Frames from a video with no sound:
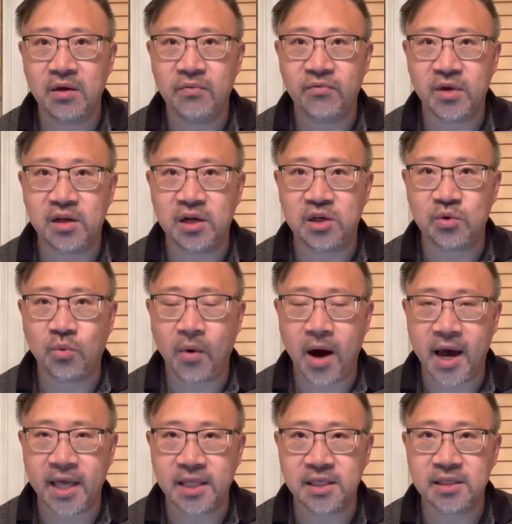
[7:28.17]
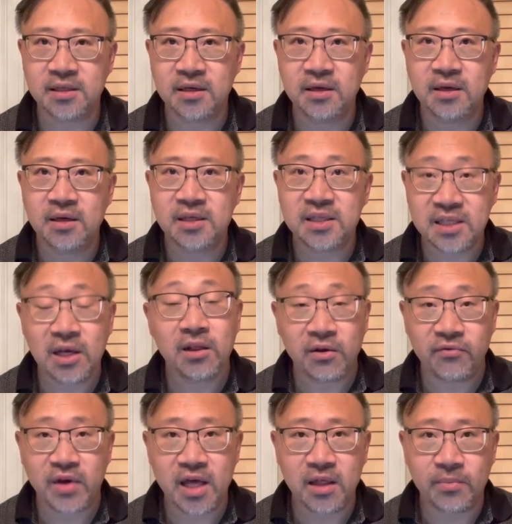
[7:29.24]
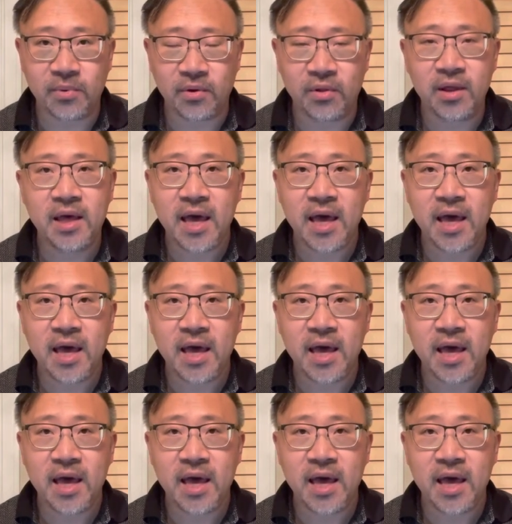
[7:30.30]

vintage wines still available